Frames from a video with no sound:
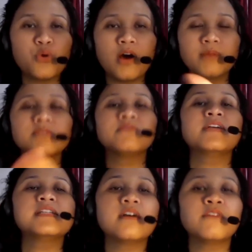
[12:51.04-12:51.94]
who opt to
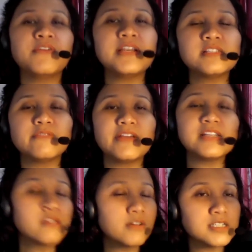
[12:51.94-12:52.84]
face a uh, face to
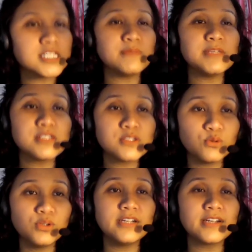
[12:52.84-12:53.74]
face, you're gonna see me
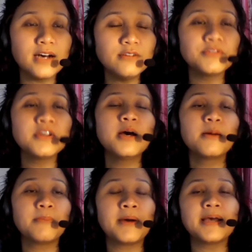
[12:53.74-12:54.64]
soon enough.
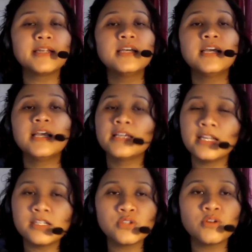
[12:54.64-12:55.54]
But in
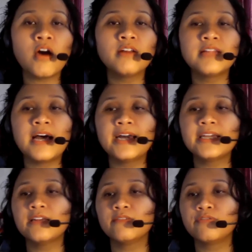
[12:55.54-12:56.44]
case you're
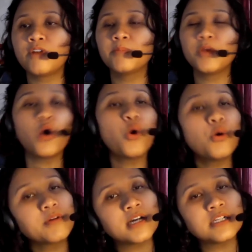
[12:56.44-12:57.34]
online and from your
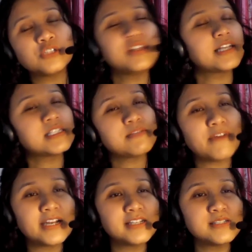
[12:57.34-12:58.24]
home country, that's
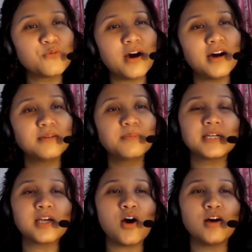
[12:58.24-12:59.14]
fine as well
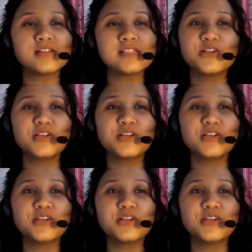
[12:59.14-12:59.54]
because